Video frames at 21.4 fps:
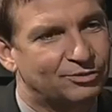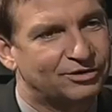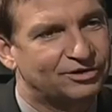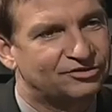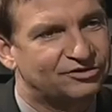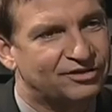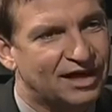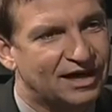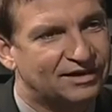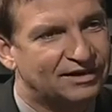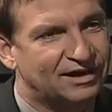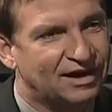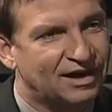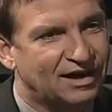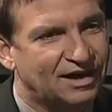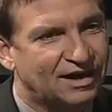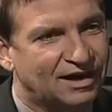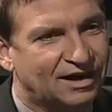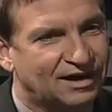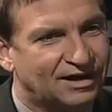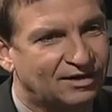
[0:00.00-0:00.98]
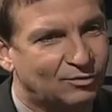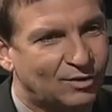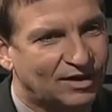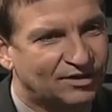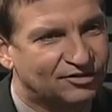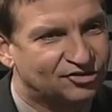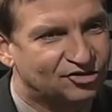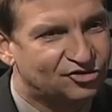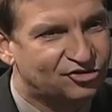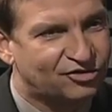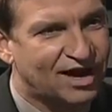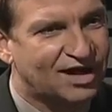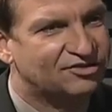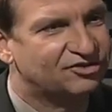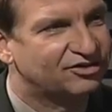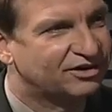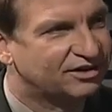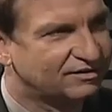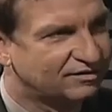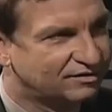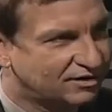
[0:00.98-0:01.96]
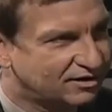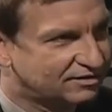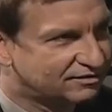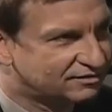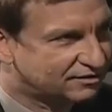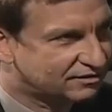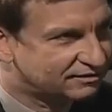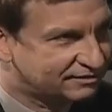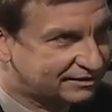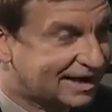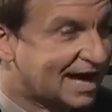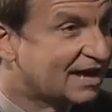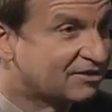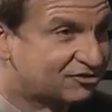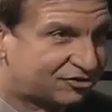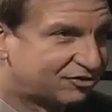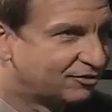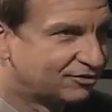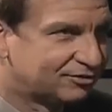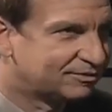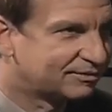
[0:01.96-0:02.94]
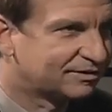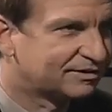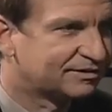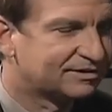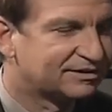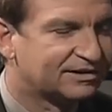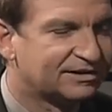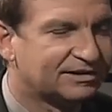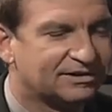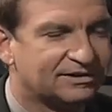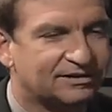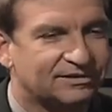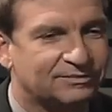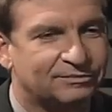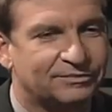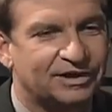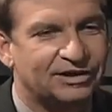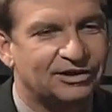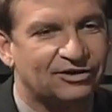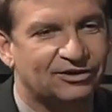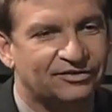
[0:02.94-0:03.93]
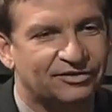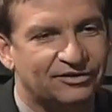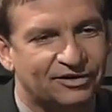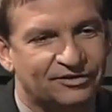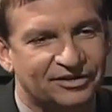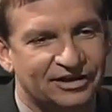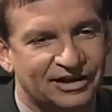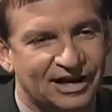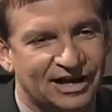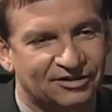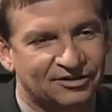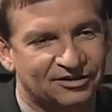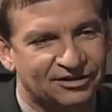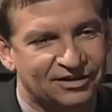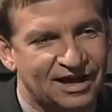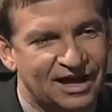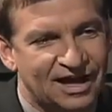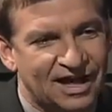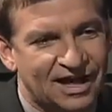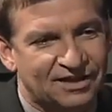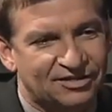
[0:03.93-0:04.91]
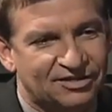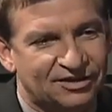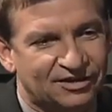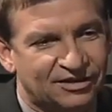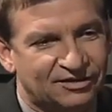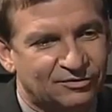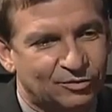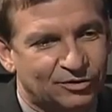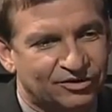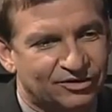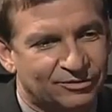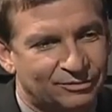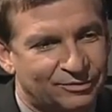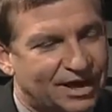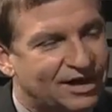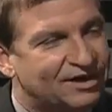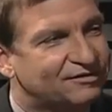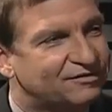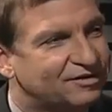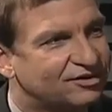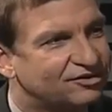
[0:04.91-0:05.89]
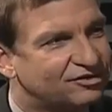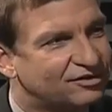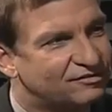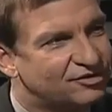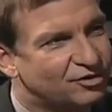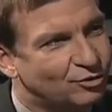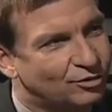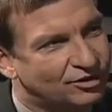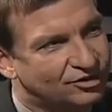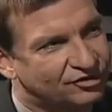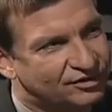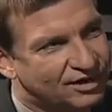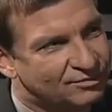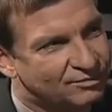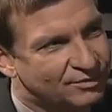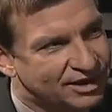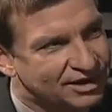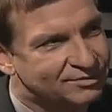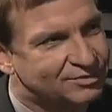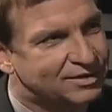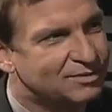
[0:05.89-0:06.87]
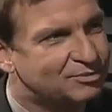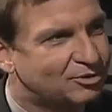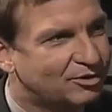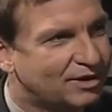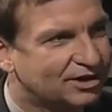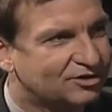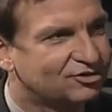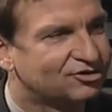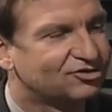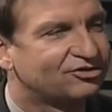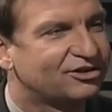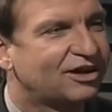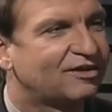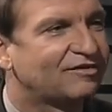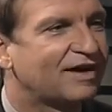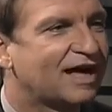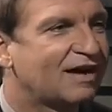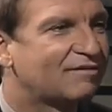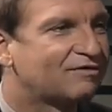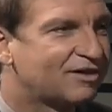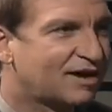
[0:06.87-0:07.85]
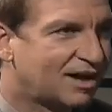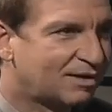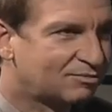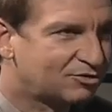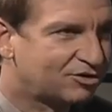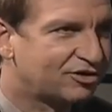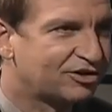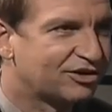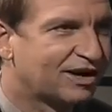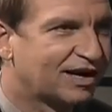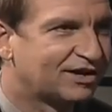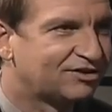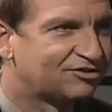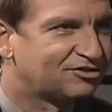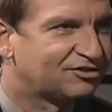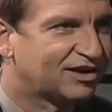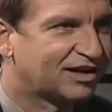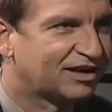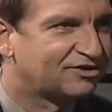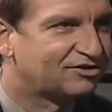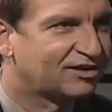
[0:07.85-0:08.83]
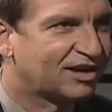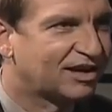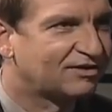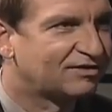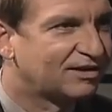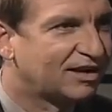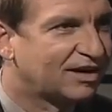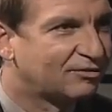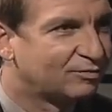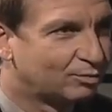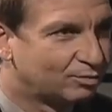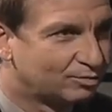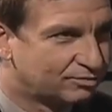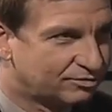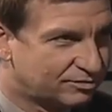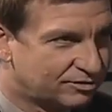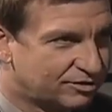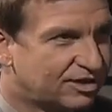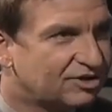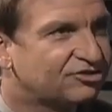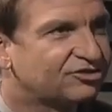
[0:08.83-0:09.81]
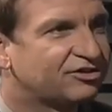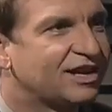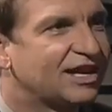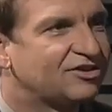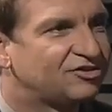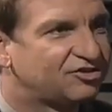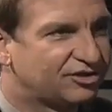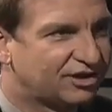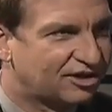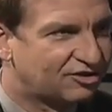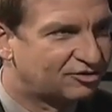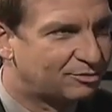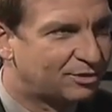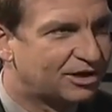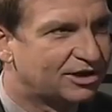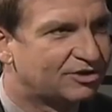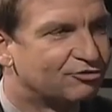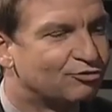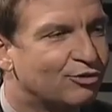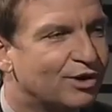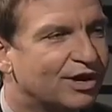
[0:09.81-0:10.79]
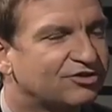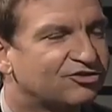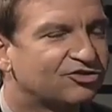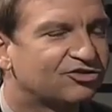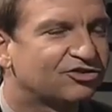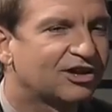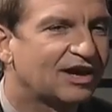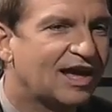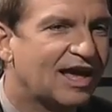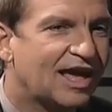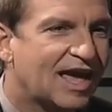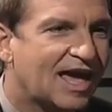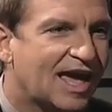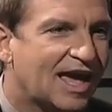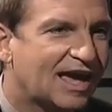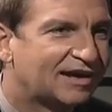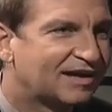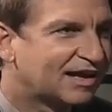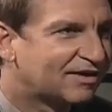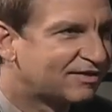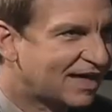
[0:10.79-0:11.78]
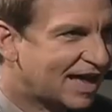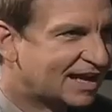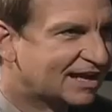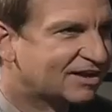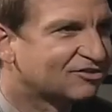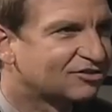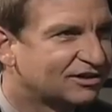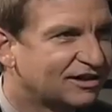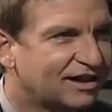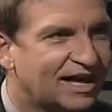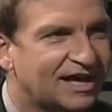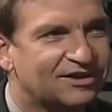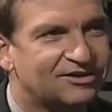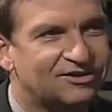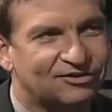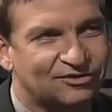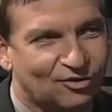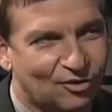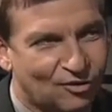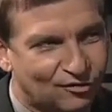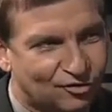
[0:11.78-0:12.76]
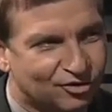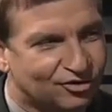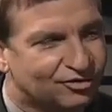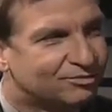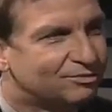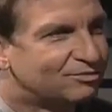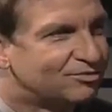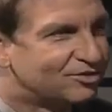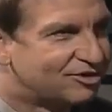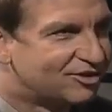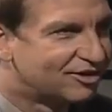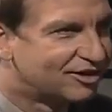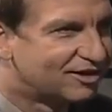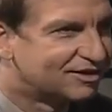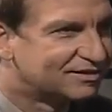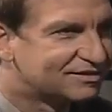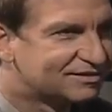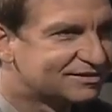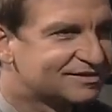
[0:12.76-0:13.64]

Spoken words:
is that while it's a tragedy of Castro being on the island, one of the benefits, if you will, is that many people like yourself have come to the United States, and this nation has been enriched, and that has led over the